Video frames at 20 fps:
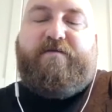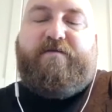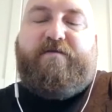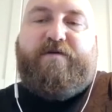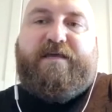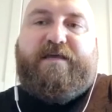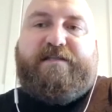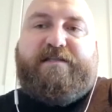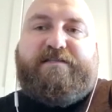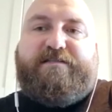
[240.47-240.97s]

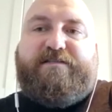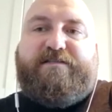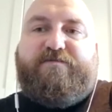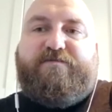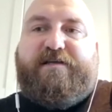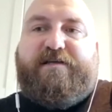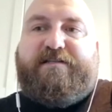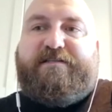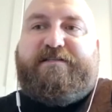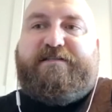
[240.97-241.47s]
kids, so
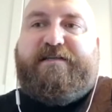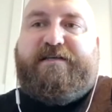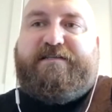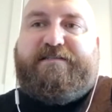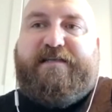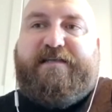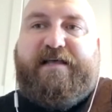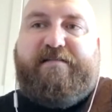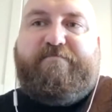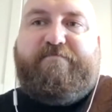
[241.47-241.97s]
that has
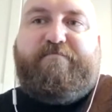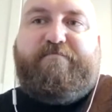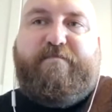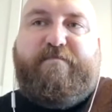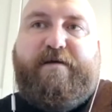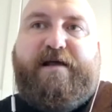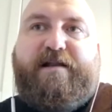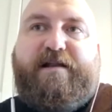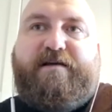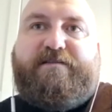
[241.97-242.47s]
helped me
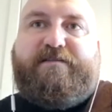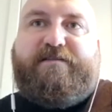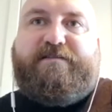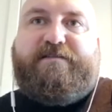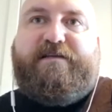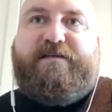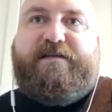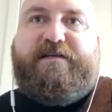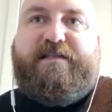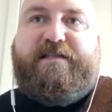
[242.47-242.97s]
a lot
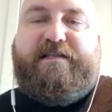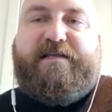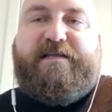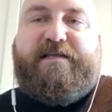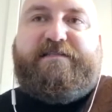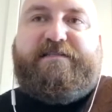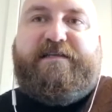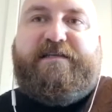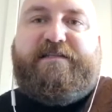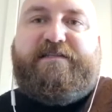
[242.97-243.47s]
in that
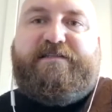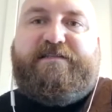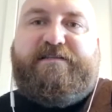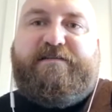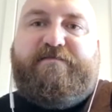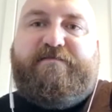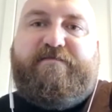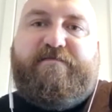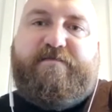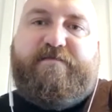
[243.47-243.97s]
sense,
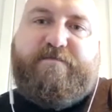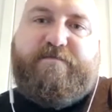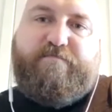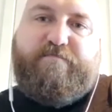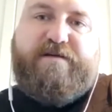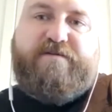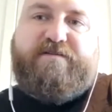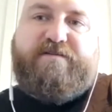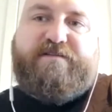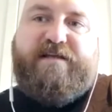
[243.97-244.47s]

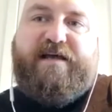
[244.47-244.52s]
because I